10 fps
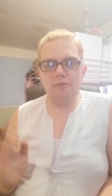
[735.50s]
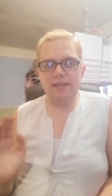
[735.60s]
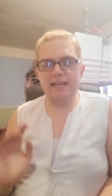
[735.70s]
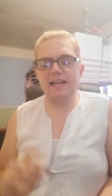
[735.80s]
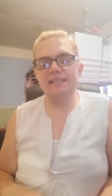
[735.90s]
Anyway
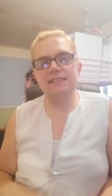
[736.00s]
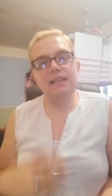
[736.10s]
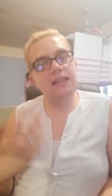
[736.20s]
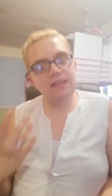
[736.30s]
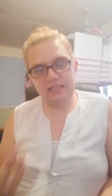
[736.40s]
guys,
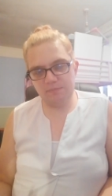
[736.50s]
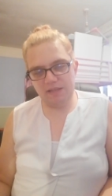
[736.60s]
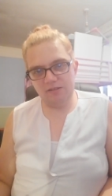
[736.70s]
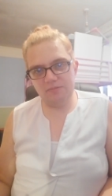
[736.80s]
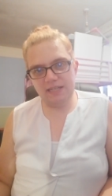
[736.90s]
that's my
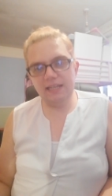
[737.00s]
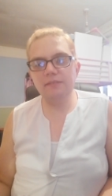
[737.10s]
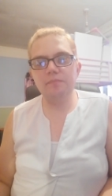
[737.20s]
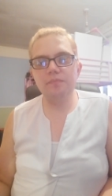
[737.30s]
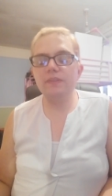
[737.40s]
update,
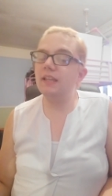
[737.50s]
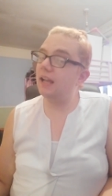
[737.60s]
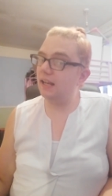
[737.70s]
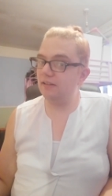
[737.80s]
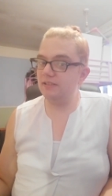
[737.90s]

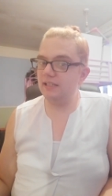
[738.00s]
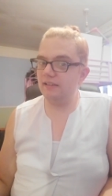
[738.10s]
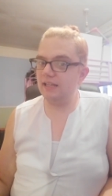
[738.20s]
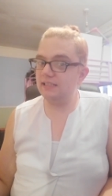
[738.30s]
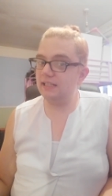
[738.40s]
and I'll see you
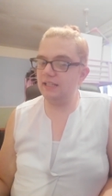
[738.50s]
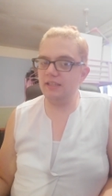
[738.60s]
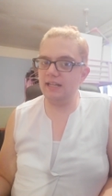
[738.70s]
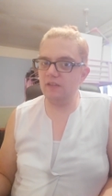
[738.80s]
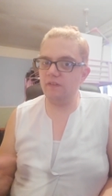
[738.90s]
guys in
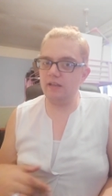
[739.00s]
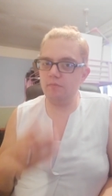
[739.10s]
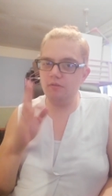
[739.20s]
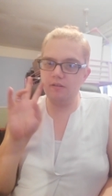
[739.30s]
the next video.